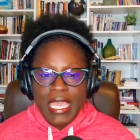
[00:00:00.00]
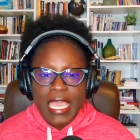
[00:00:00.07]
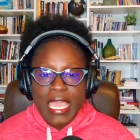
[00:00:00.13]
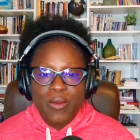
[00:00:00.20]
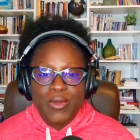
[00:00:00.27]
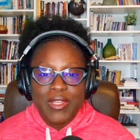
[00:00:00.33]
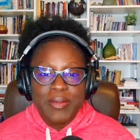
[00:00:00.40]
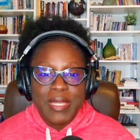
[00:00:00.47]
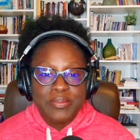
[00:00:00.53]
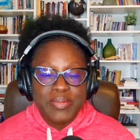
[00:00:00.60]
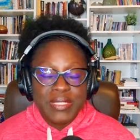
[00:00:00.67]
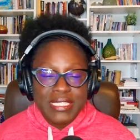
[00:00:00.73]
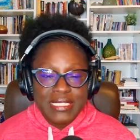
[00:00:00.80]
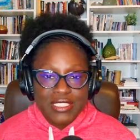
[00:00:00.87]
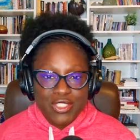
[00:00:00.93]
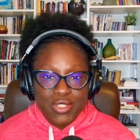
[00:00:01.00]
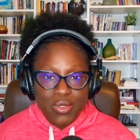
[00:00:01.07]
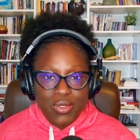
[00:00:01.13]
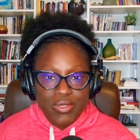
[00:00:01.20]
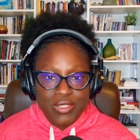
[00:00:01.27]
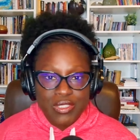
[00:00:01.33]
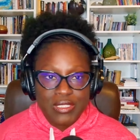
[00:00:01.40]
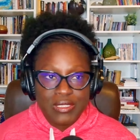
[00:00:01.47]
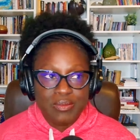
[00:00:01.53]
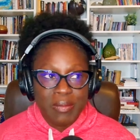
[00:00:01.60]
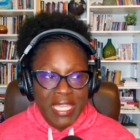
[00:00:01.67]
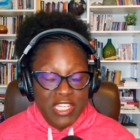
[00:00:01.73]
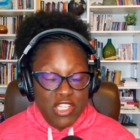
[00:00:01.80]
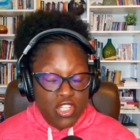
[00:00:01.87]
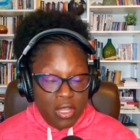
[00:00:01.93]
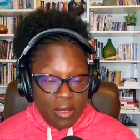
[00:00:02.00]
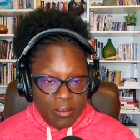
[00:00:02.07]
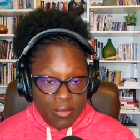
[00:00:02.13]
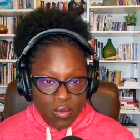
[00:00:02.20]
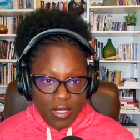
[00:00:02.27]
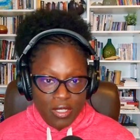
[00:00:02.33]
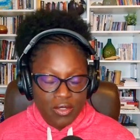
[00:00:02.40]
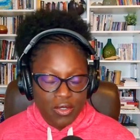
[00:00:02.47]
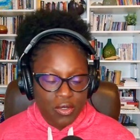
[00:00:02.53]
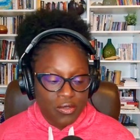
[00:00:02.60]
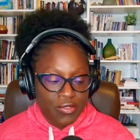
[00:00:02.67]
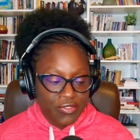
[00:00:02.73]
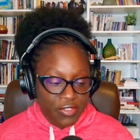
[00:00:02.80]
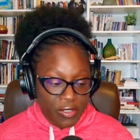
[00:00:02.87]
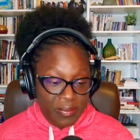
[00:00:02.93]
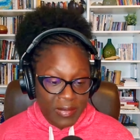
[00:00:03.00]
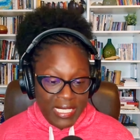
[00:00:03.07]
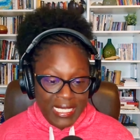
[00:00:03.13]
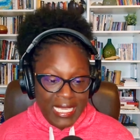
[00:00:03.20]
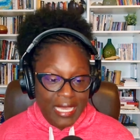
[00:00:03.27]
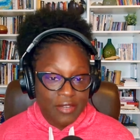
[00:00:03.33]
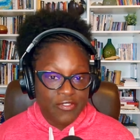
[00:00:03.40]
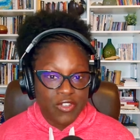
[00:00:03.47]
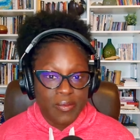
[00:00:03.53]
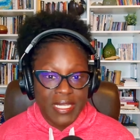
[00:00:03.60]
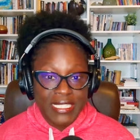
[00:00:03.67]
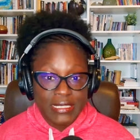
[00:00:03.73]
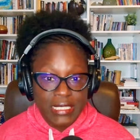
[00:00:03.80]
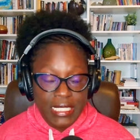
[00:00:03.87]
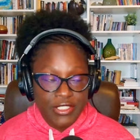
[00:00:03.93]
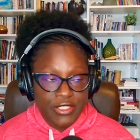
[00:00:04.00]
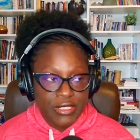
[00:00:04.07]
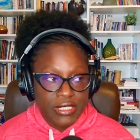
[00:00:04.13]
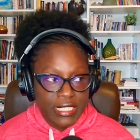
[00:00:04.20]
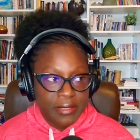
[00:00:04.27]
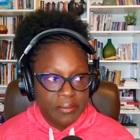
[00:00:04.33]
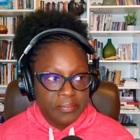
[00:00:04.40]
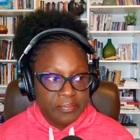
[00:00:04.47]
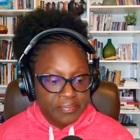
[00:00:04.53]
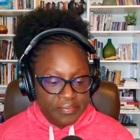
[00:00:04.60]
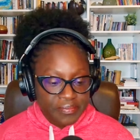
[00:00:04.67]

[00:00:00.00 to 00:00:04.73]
And one of my biggest goals, my number one goal for me and for my entire team